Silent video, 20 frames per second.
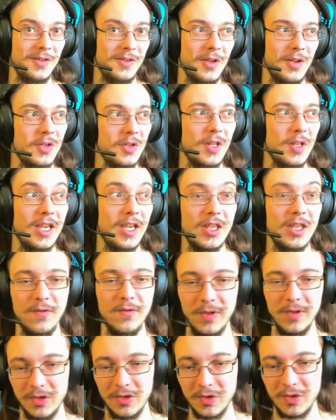Until I get the
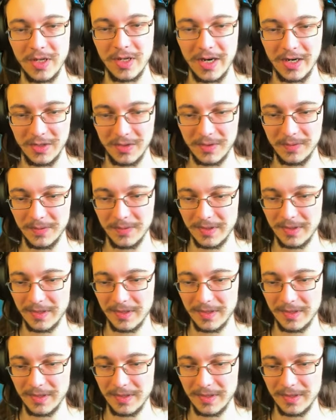villagers, that is.